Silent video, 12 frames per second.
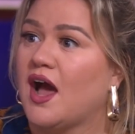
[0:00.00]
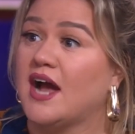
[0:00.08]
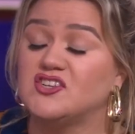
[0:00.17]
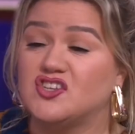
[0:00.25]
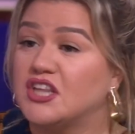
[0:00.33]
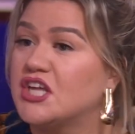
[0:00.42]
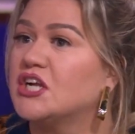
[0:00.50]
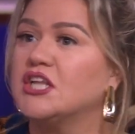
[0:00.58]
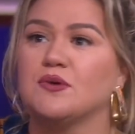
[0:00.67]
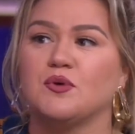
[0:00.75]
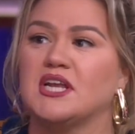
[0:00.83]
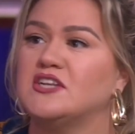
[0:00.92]
I
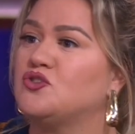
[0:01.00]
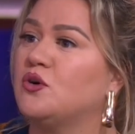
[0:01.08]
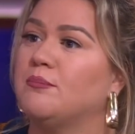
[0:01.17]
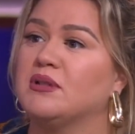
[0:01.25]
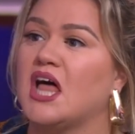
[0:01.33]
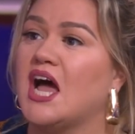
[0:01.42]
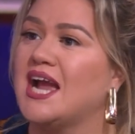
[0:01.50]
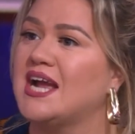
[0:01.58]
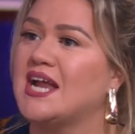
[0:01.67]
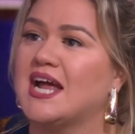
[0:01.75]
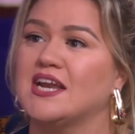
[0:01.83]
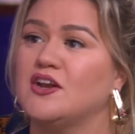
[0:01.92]
literally went into it
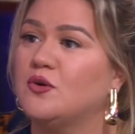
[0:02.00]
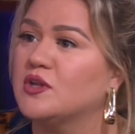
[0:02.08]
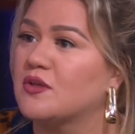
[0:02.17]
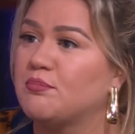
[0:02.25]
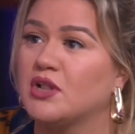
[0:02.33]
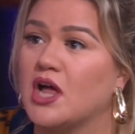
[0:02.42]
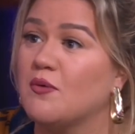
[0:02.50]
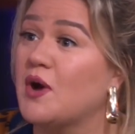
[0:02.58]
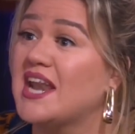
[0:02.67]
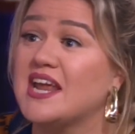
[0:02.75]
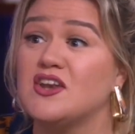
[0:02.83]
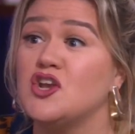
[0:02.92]
blind. I didn't know what the plot,
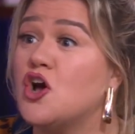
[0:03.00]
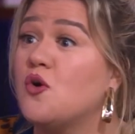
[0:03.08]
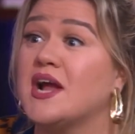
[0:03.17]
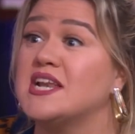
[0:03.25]
I had no